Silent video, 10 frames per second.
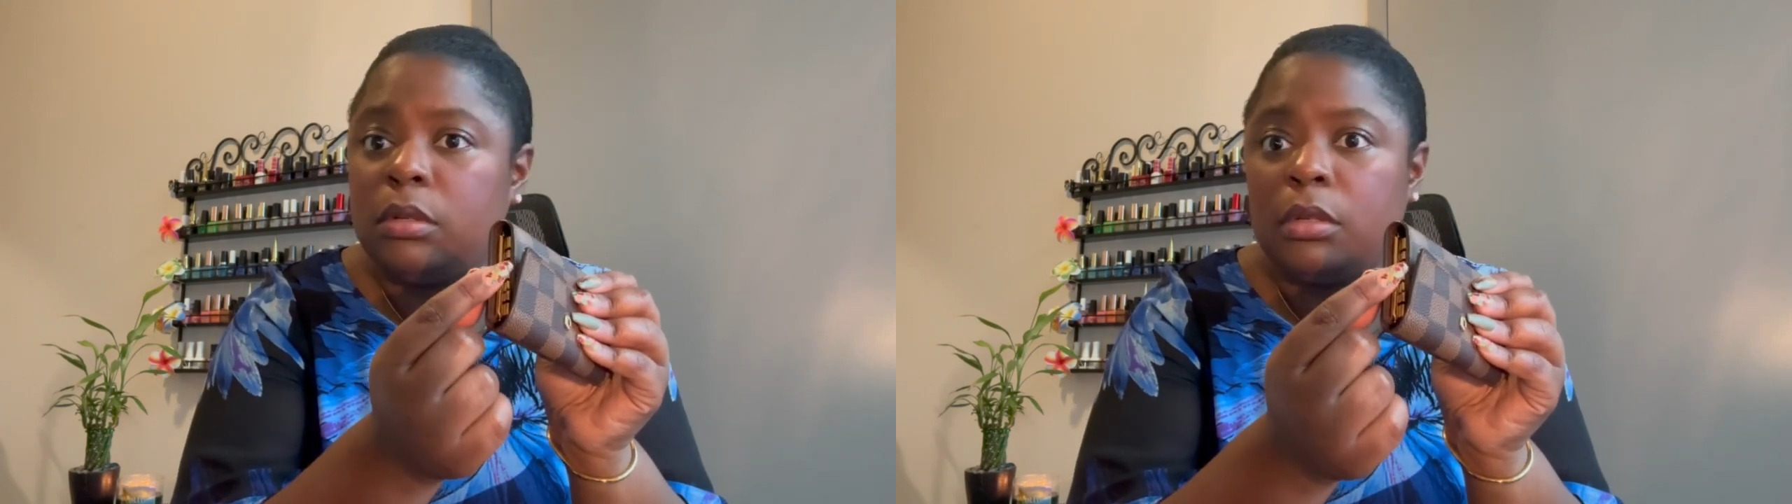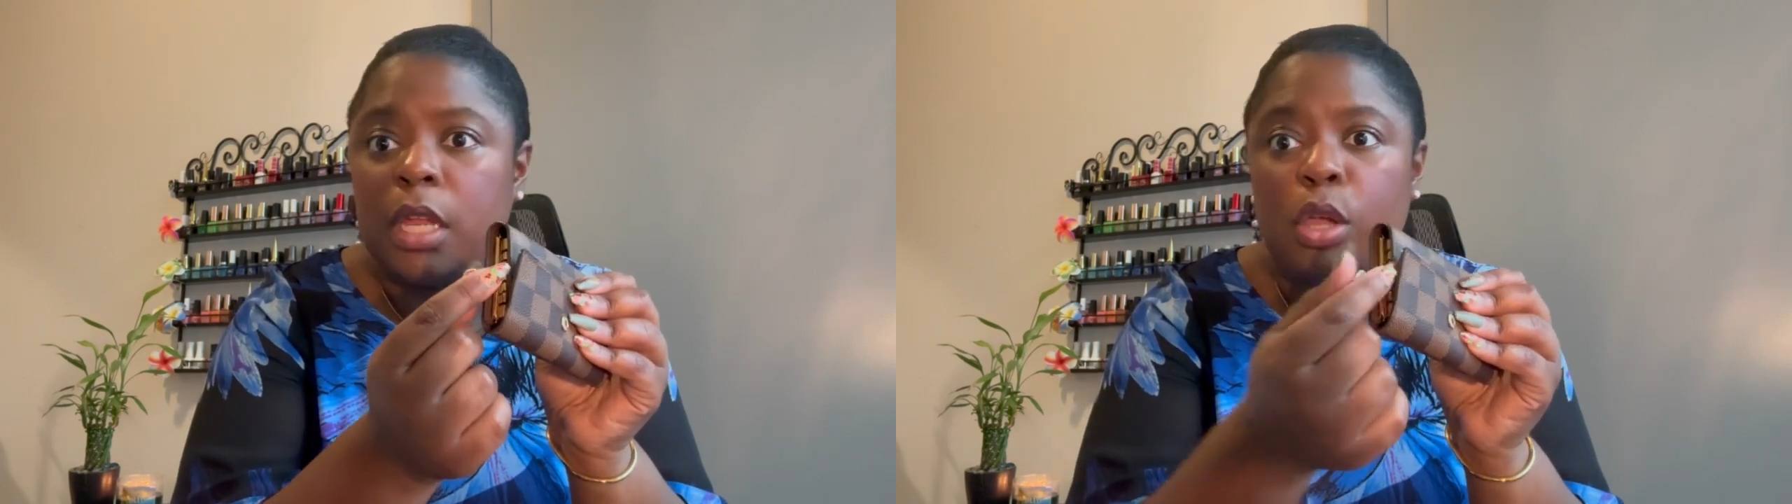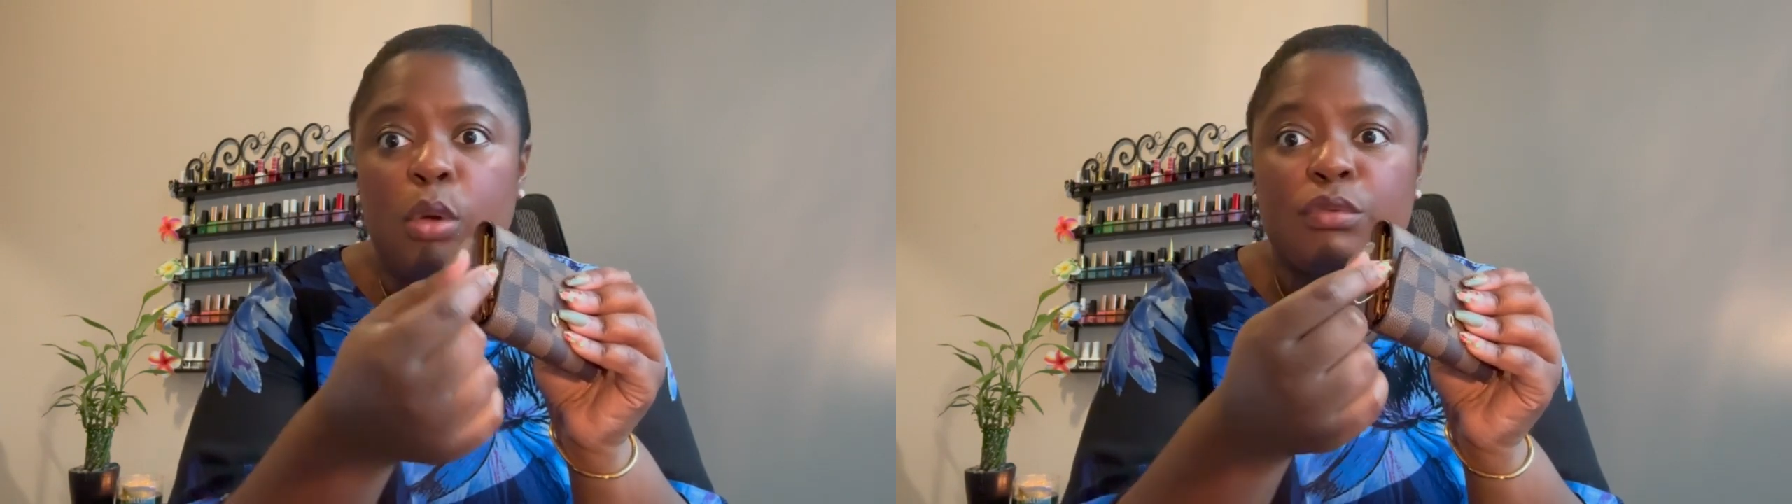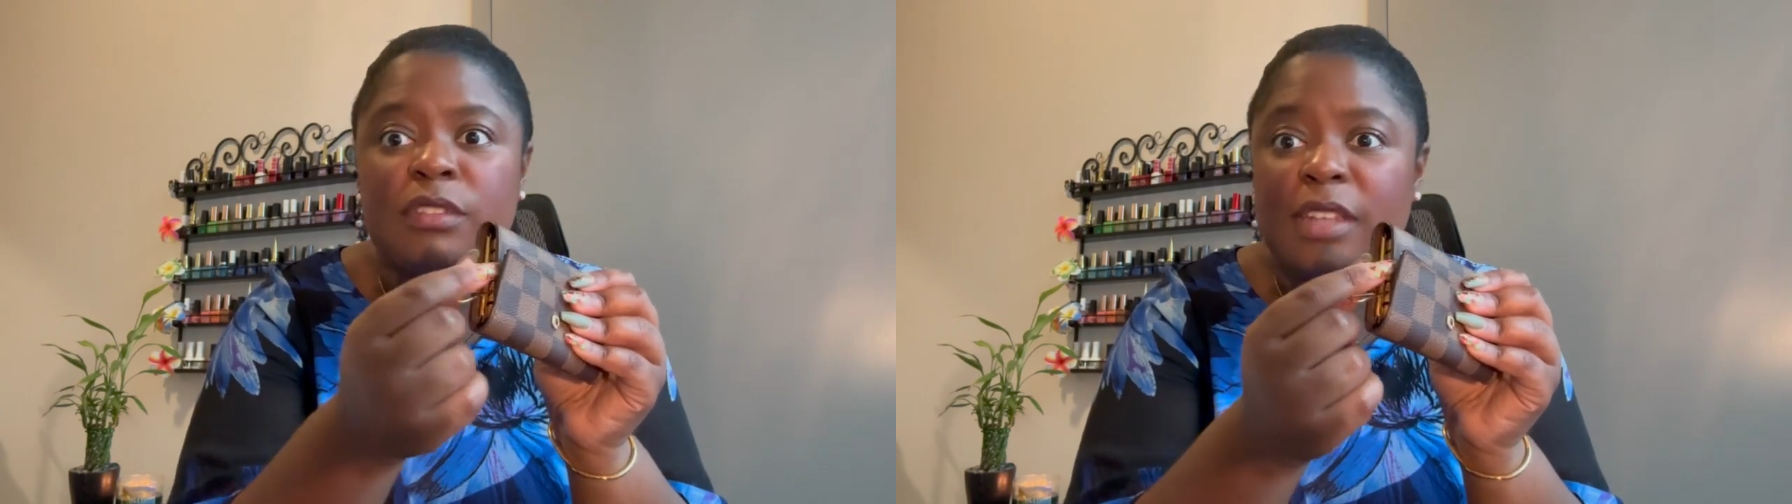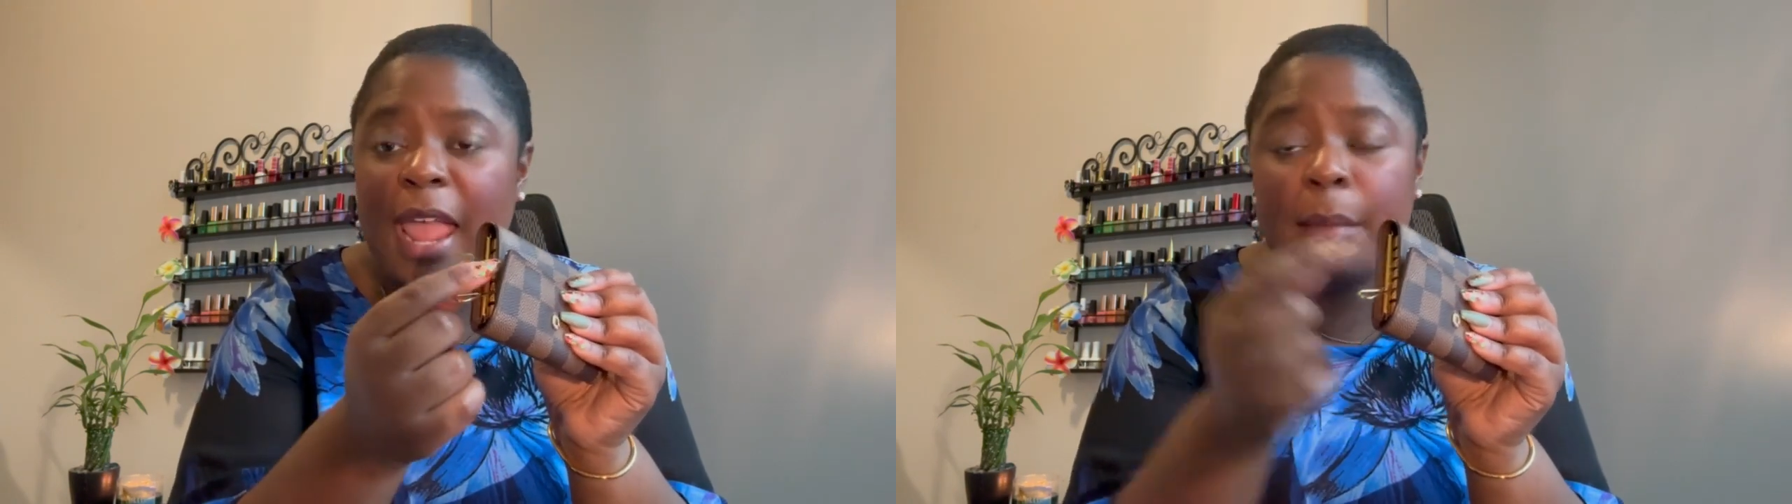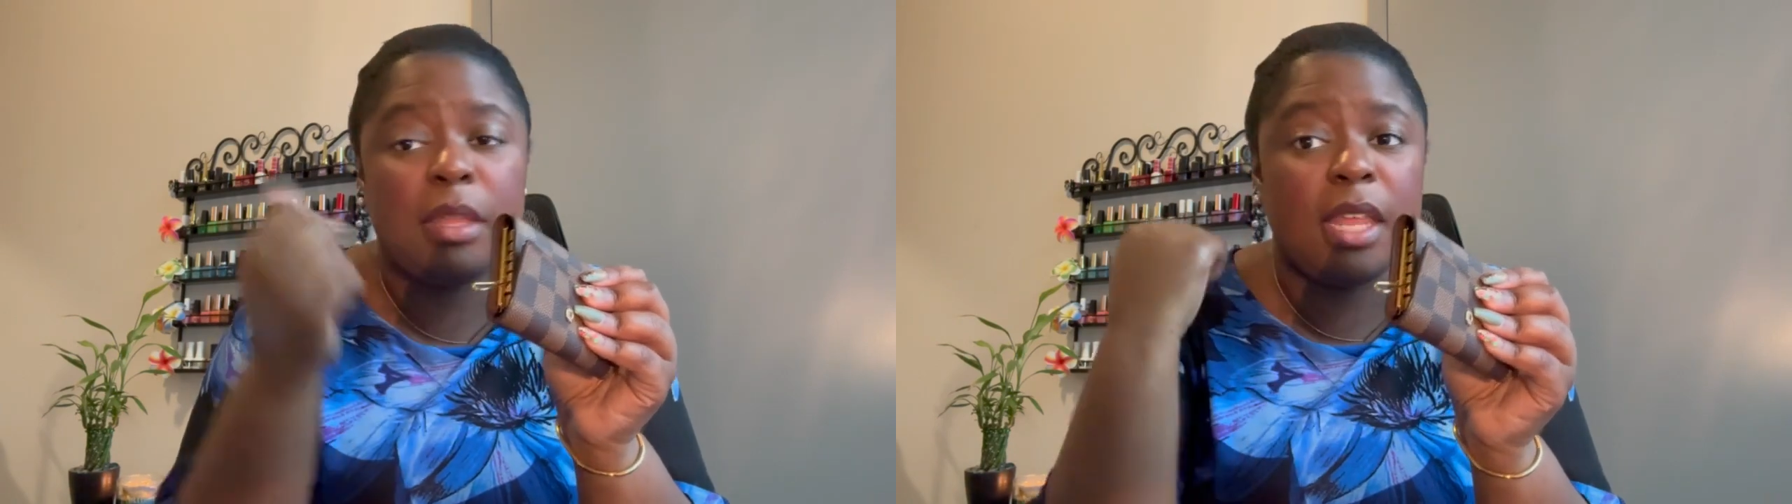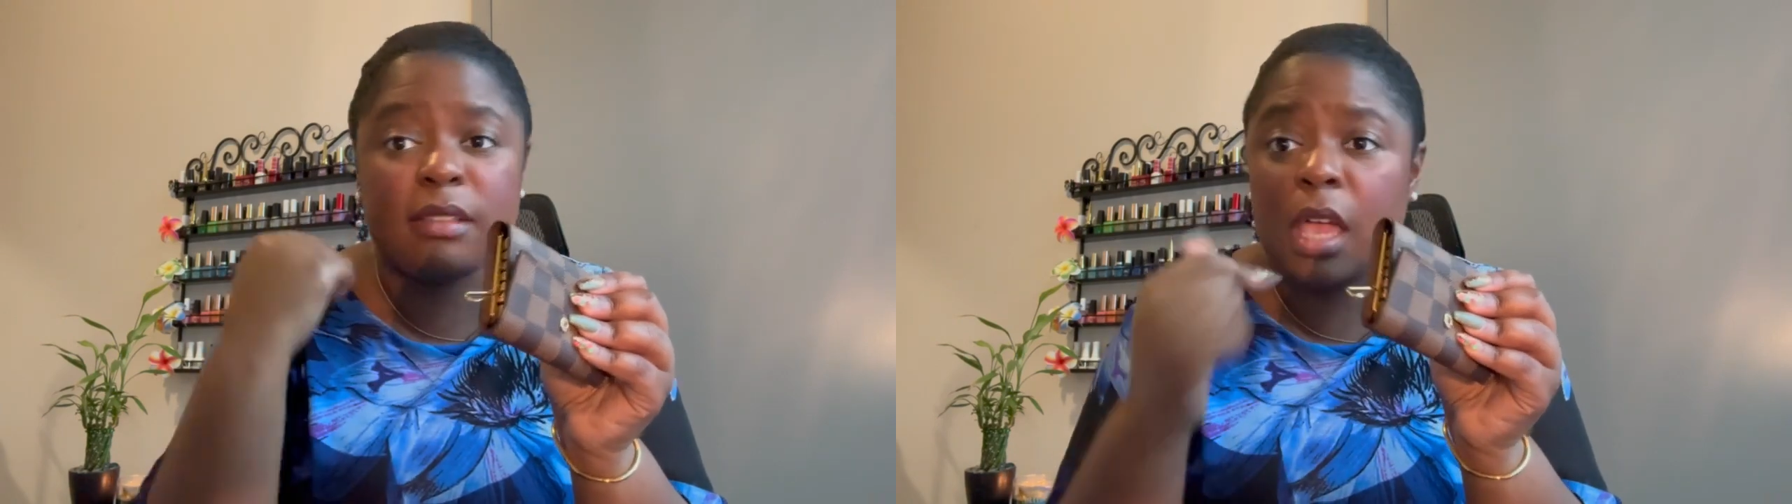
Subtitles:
It goes snap. And that's